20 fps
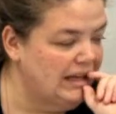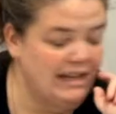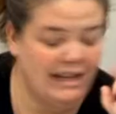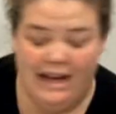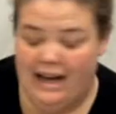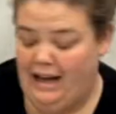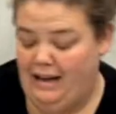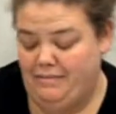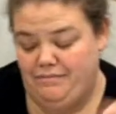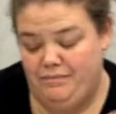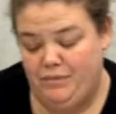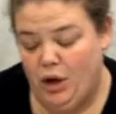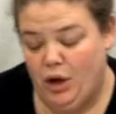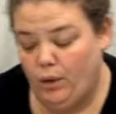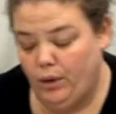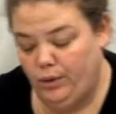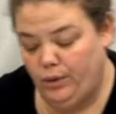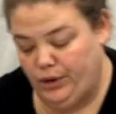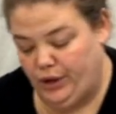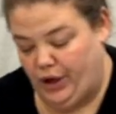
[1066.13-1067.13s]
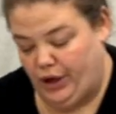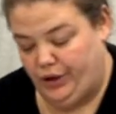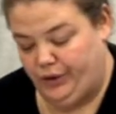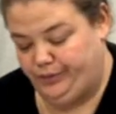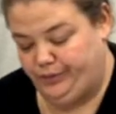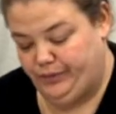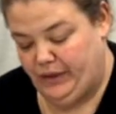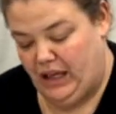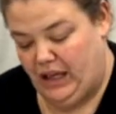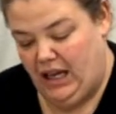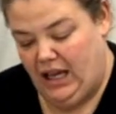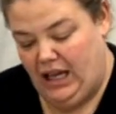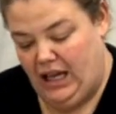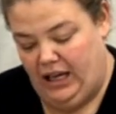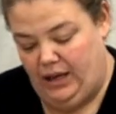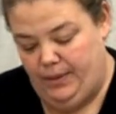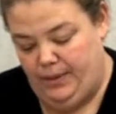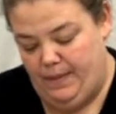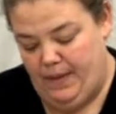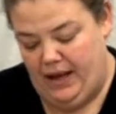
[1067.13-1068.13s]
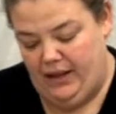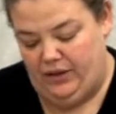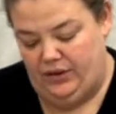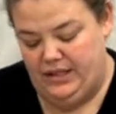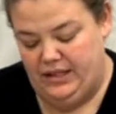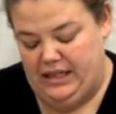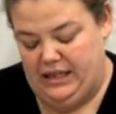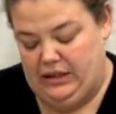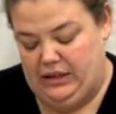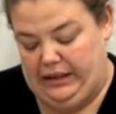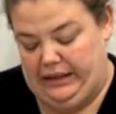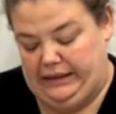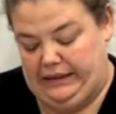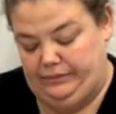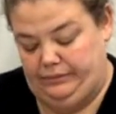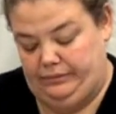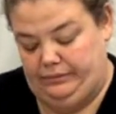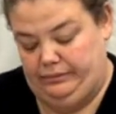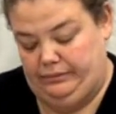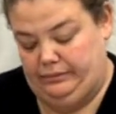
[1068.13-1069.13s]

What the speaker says: Yeah, no one will know. It'll be my little secret.